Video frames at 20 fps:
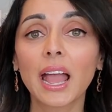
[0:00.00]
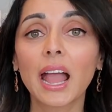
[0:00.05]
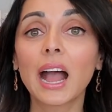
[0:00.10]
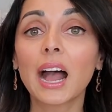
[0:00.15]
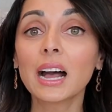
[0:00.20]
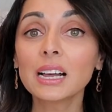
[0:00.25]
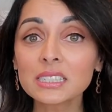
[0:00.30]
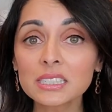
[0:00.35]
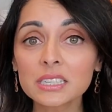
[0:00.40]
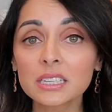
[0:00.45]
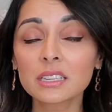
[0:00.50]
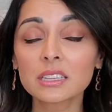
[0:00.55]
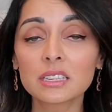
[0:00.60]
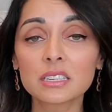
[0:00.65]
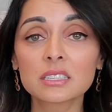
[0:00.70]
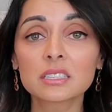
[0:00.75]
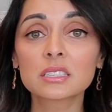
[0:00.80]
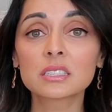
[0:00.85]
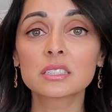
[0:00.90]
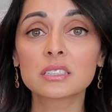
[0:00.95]
Ask
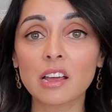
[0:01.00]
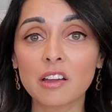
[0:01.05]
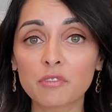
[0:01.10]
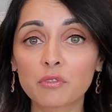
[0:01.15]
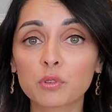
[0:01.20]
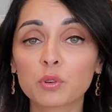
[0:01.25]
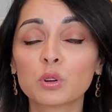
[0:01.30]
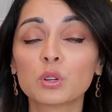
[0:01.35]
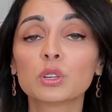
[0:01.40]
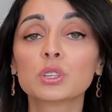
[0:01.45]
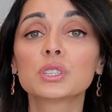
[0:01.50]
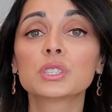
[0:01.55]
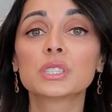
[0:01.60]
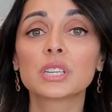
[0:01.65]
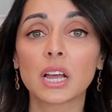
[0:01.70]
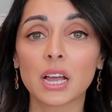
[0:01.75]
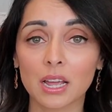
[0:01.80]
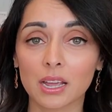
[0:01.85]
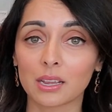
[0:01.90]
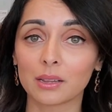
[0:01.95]
this several
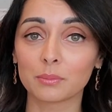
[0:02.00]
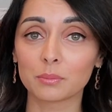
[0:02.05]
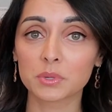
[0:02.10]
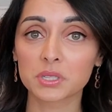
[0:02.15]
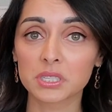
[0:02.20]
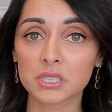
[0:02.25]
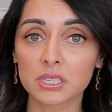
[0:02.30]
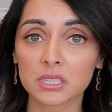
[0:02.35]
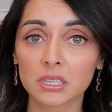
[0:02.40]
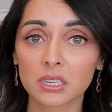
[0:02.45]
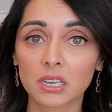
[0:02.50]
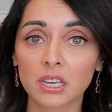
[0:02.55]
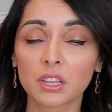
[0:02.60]
times.